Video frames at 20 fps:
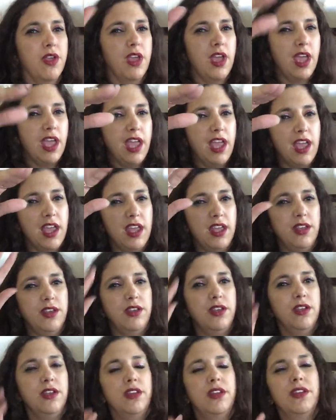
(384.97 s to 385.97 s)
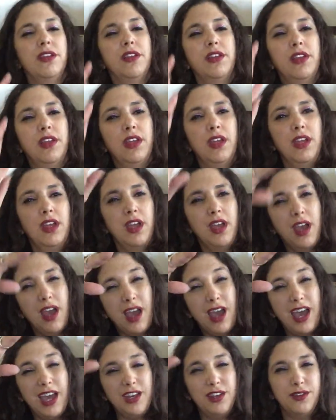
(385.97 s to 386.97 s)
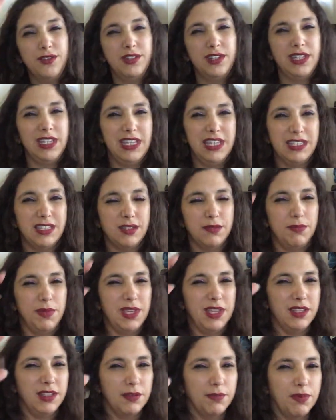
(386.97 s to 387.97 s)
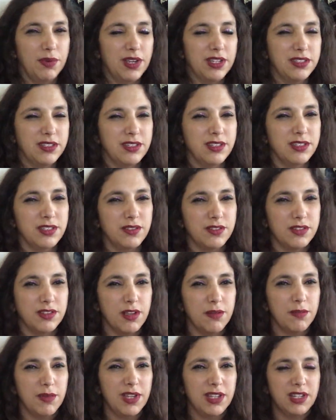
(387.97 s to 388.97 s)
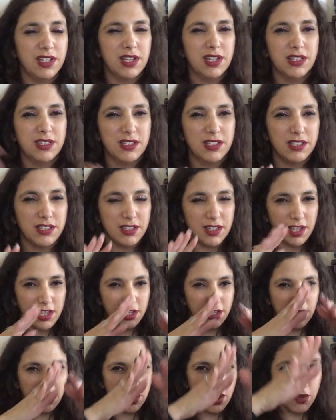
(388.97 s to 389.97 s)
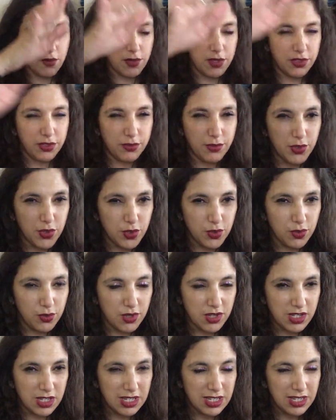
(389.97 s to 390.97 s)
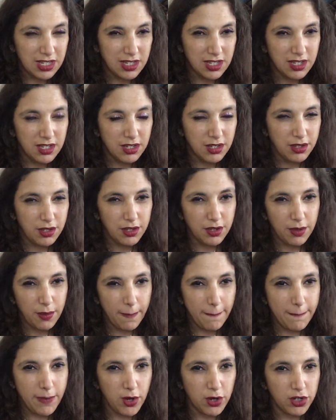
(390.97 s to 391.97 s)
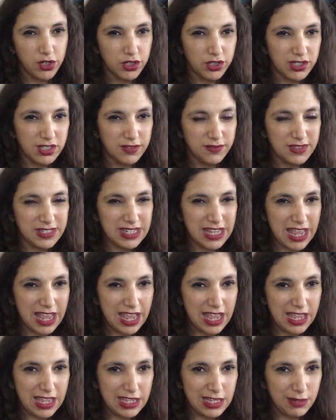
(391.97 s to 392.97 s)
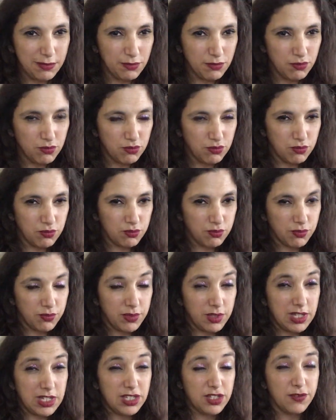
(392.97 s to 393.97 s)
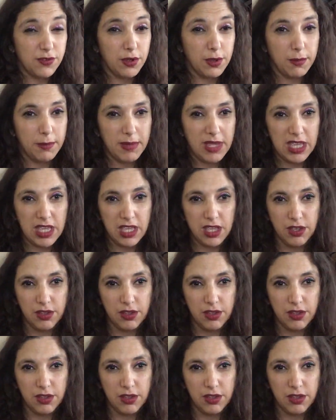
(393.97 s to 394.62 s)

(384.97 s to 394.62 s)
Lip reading: and I don't need to be in the presence of someone because it's like going through portals of time, at least for me.